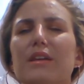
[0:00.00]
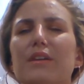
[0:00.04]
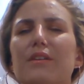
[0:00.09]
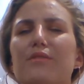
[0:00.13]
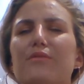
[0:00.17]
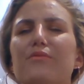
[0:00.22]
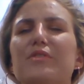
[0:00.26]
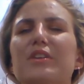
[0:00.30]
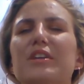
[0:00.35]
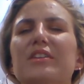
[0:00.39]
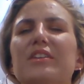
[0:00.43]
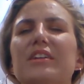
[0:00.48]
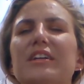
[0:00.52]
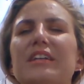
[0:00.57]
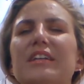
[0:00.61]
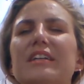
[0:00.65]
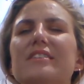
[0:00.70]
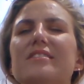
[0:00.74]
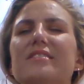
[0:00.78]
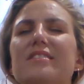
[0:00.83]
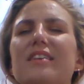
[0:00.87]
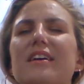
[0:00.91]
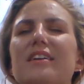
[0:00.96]
Feeling
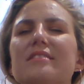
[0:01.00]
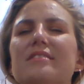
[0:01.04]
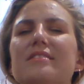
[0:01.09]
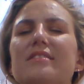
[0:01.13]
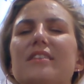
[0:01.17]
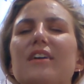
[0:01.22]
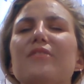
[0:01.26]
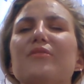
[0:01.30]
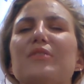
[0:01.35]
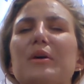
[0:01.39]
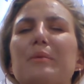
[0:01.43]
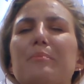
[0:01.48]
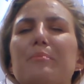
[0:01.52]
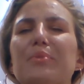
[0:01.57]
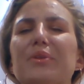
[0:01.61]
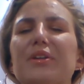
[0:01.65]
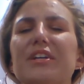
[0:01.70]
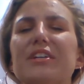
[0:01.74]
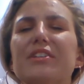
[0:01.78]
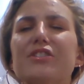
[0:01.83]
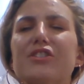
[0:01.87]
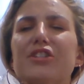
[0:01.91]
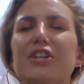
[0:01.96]
a sense of
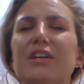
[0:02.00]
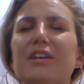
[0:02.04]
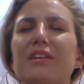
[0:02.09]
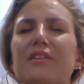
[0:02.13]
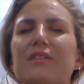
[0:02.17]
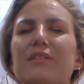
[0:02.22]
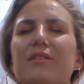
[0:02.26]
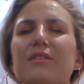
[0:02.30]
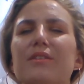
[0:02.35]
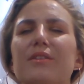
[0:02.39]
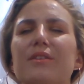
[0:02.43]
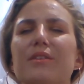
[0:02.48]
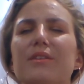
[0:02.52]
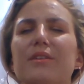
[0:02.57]
completion